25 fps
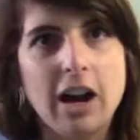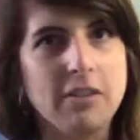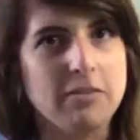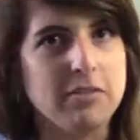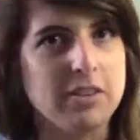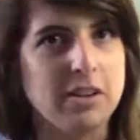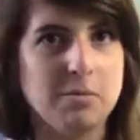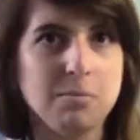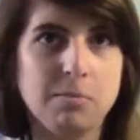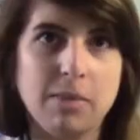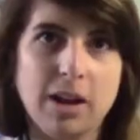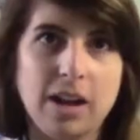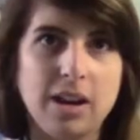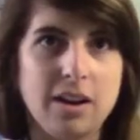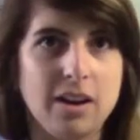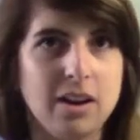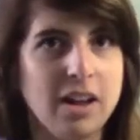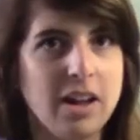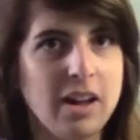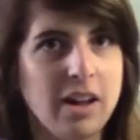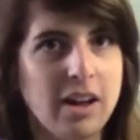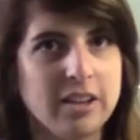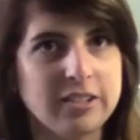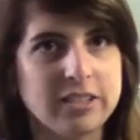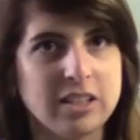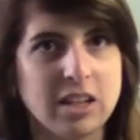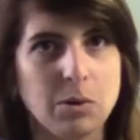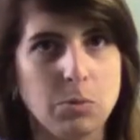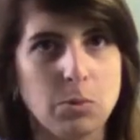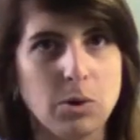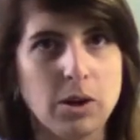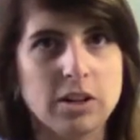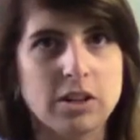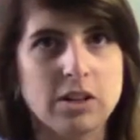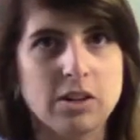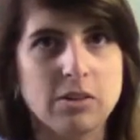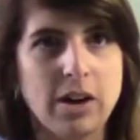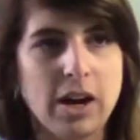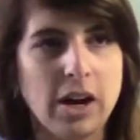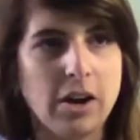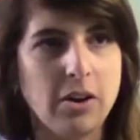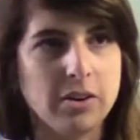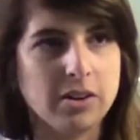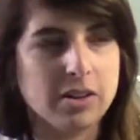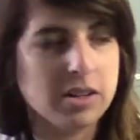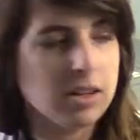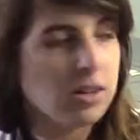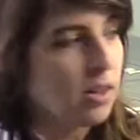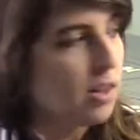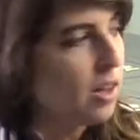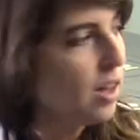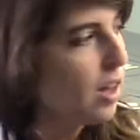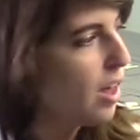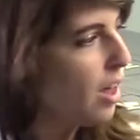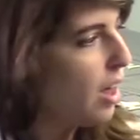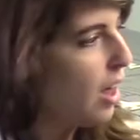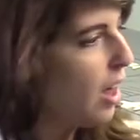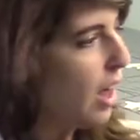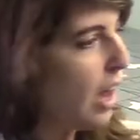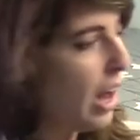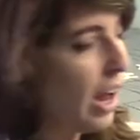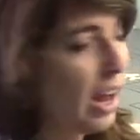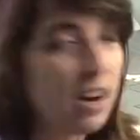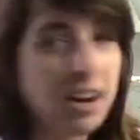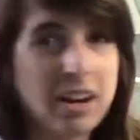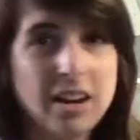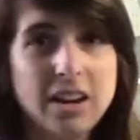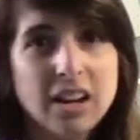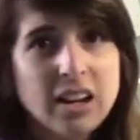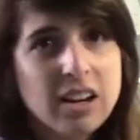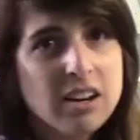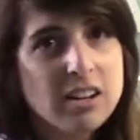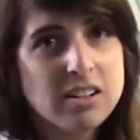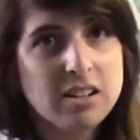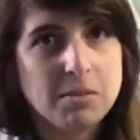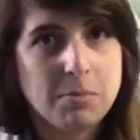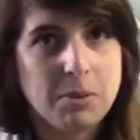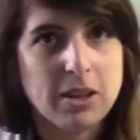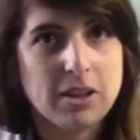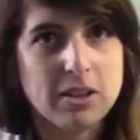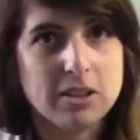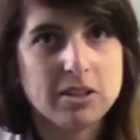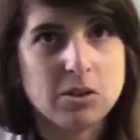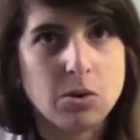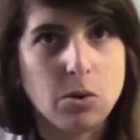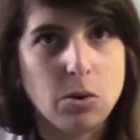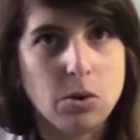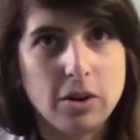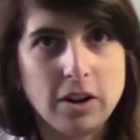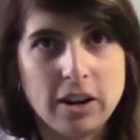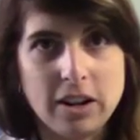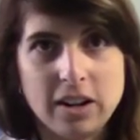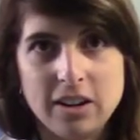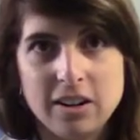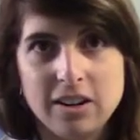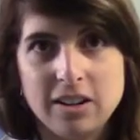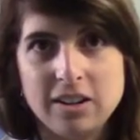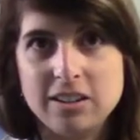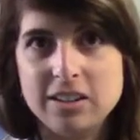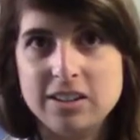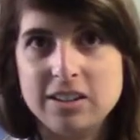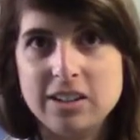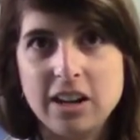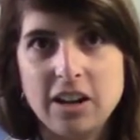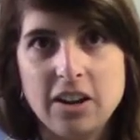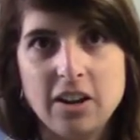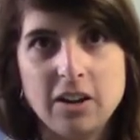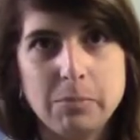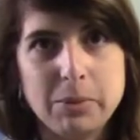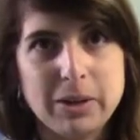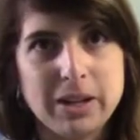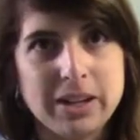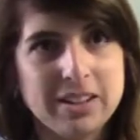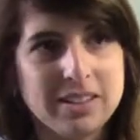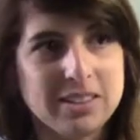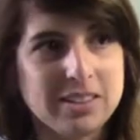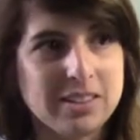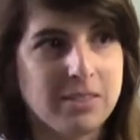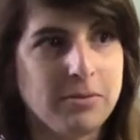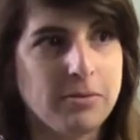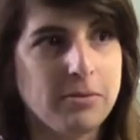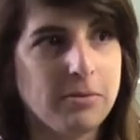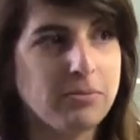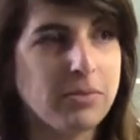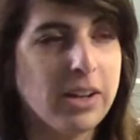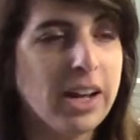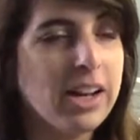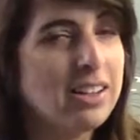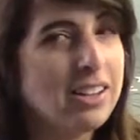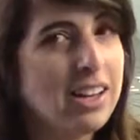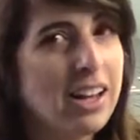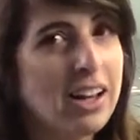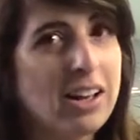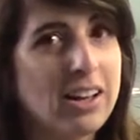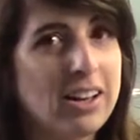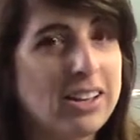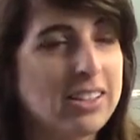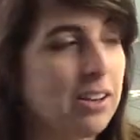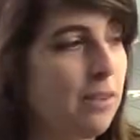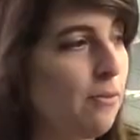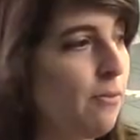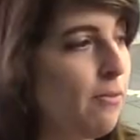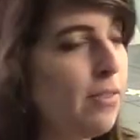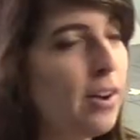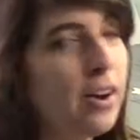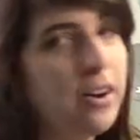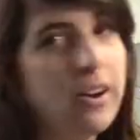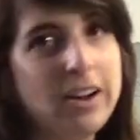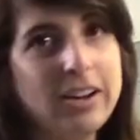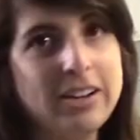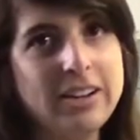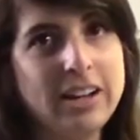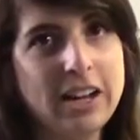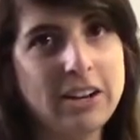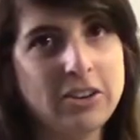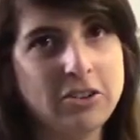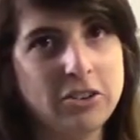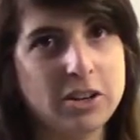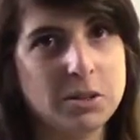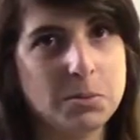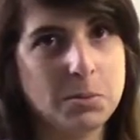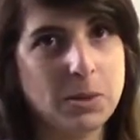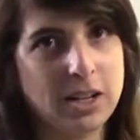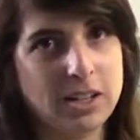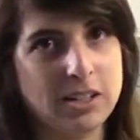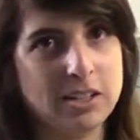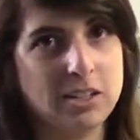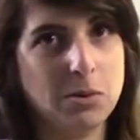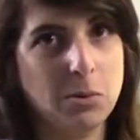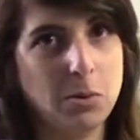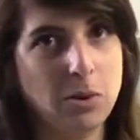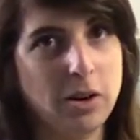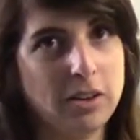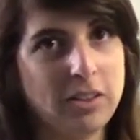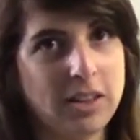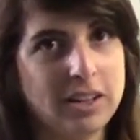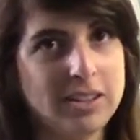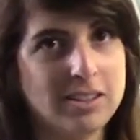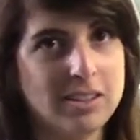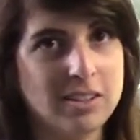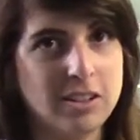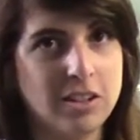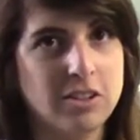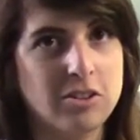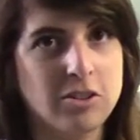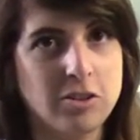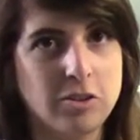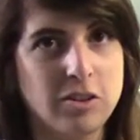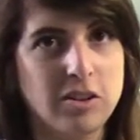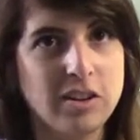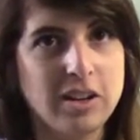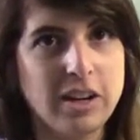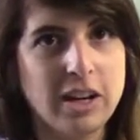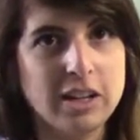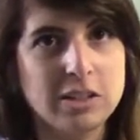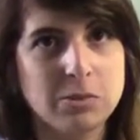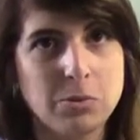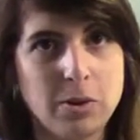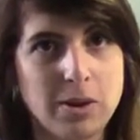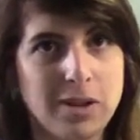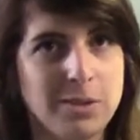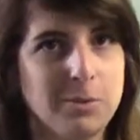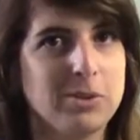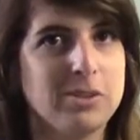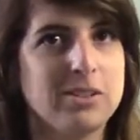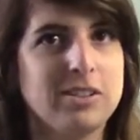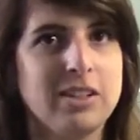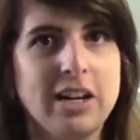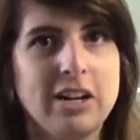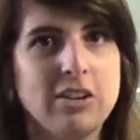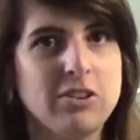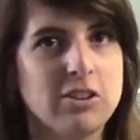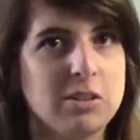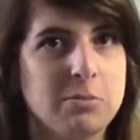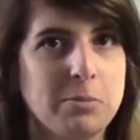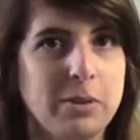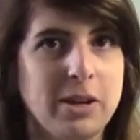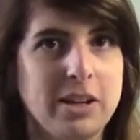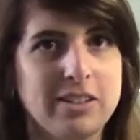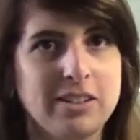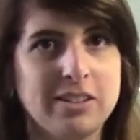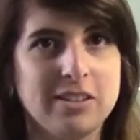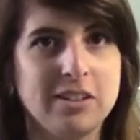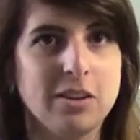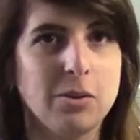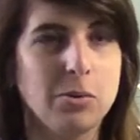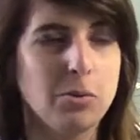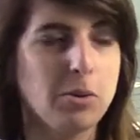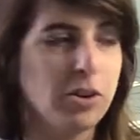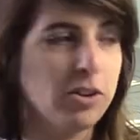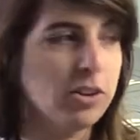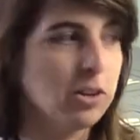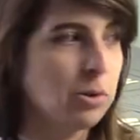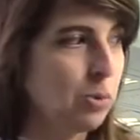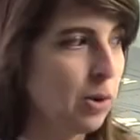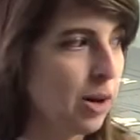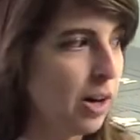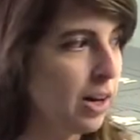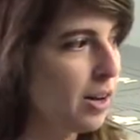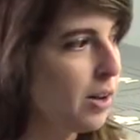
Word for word: and men as they worked around. And it needed to be this coordinated and detailed because the flight deck is a very dangerous place to work. That's still true today. It's one of the most dangerous places in the world to work.